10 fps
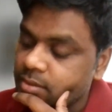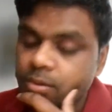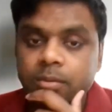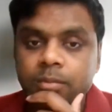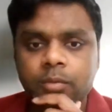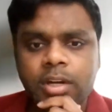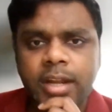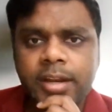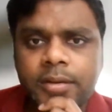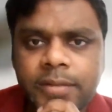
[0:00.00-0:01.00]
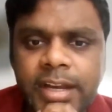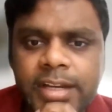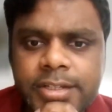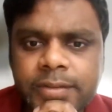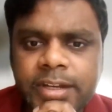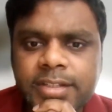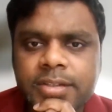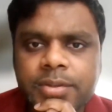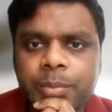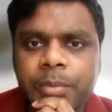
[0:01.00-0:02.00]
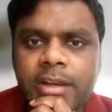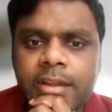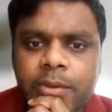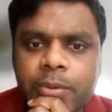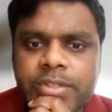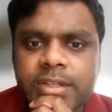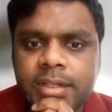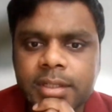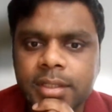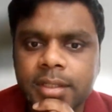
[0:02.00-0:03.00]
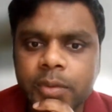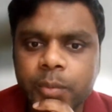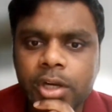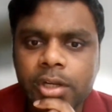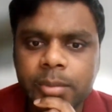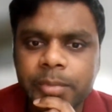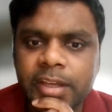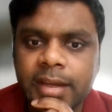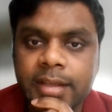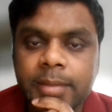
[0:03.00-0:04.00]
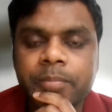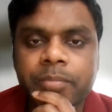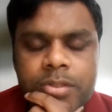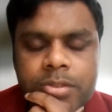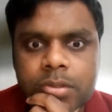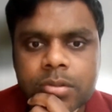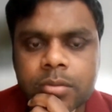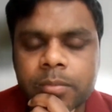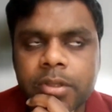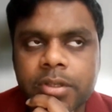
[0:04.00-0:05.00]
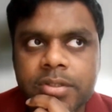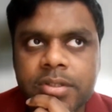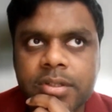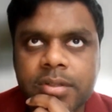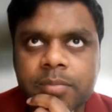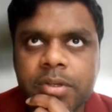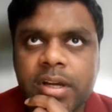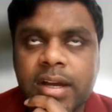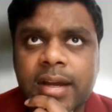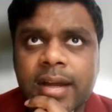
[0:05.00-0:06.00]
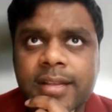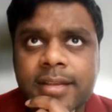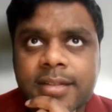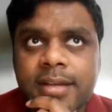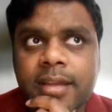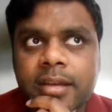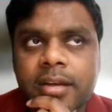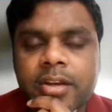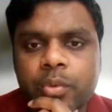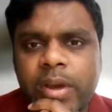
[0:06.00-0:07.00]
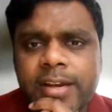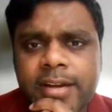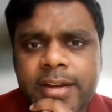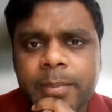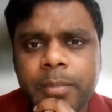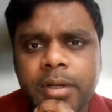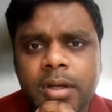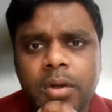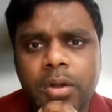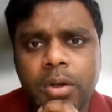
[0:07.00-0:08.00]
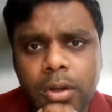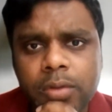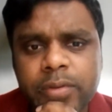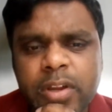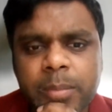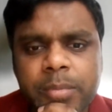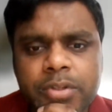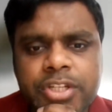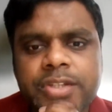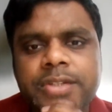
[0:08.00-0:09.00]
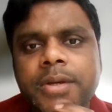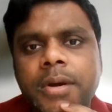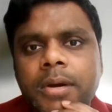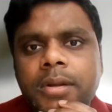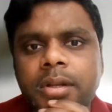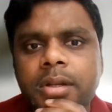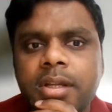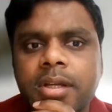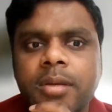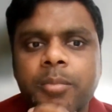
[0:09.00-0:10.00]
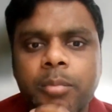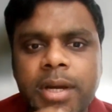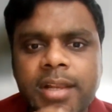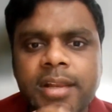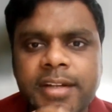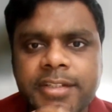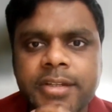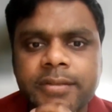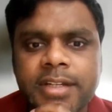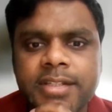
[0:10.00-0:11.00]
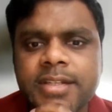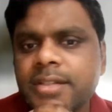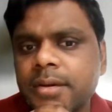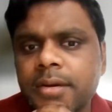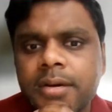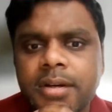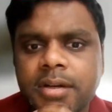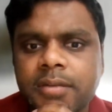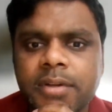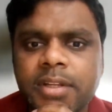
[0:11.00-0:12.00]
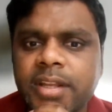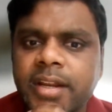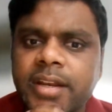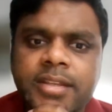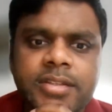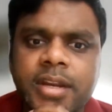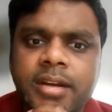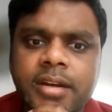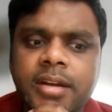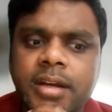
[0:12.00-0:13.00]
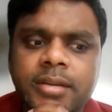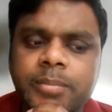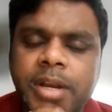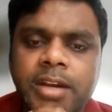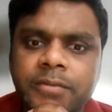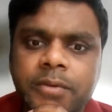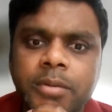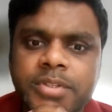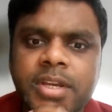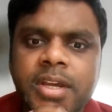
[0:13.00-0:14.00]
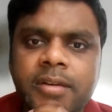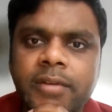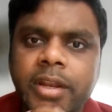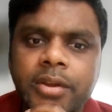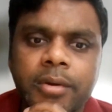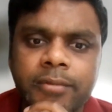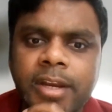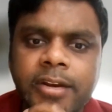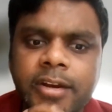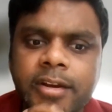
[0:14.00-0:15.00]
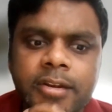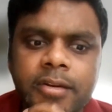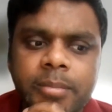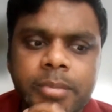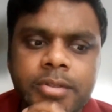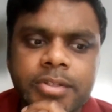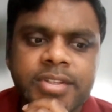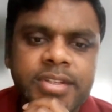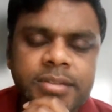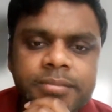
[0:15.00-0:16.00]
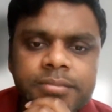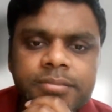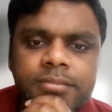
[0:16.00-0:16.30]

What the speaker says: So, what kind of edge devices you mainly used in Qualcomm AI? So, because are these like, did you validate all of your approaches on mobile edge devices, or were there any standard other platforms where you have validated your approaches?